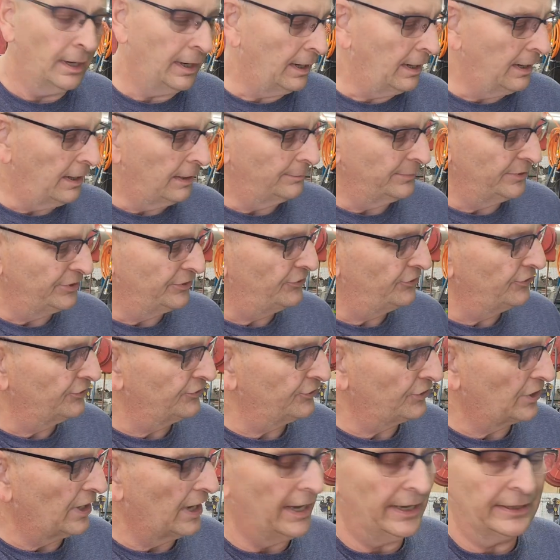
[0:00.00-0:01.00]
It's
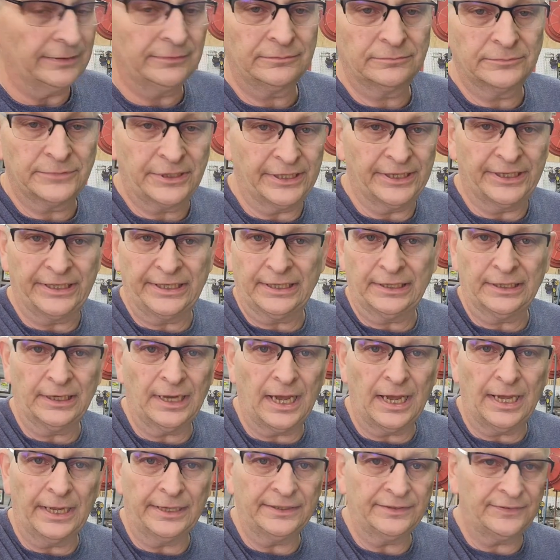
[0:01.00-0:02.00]
just got idiot
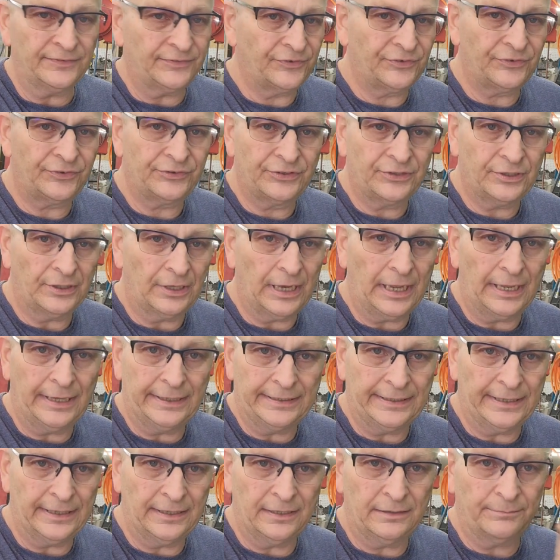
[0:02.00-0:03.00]
lights to
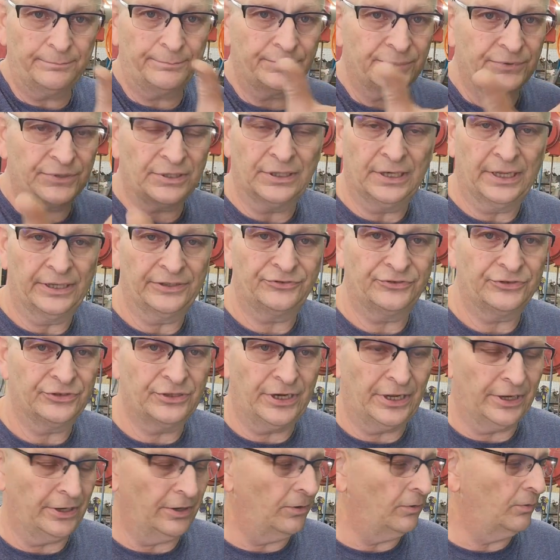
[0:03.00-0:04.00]
light up to let you
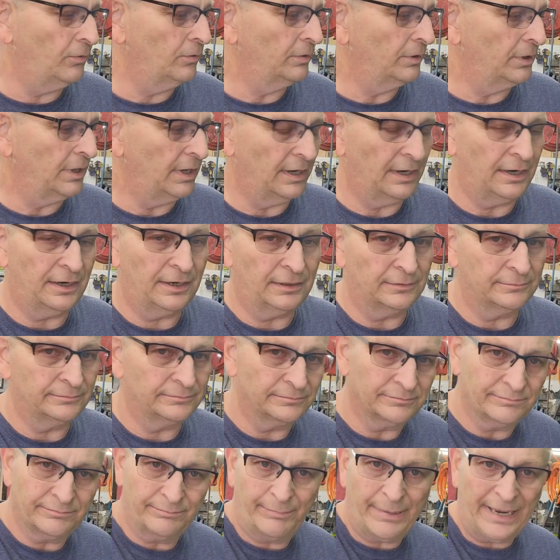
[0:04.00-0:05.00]
know.
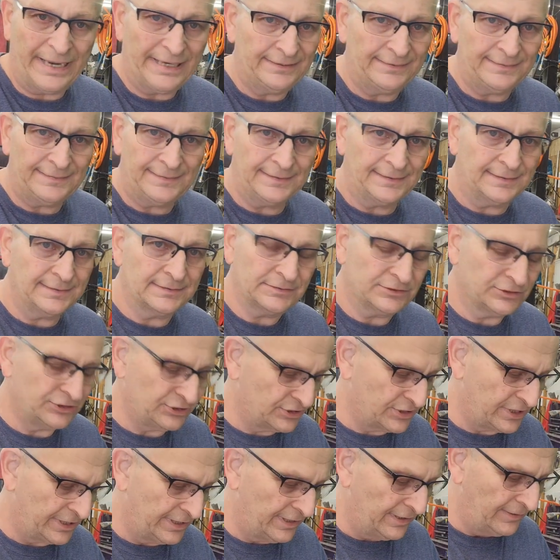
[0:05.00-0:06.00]
Basic
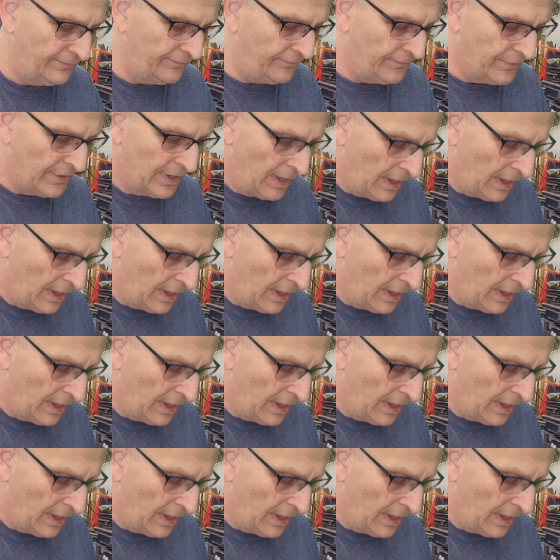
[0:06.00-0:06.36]
stuff.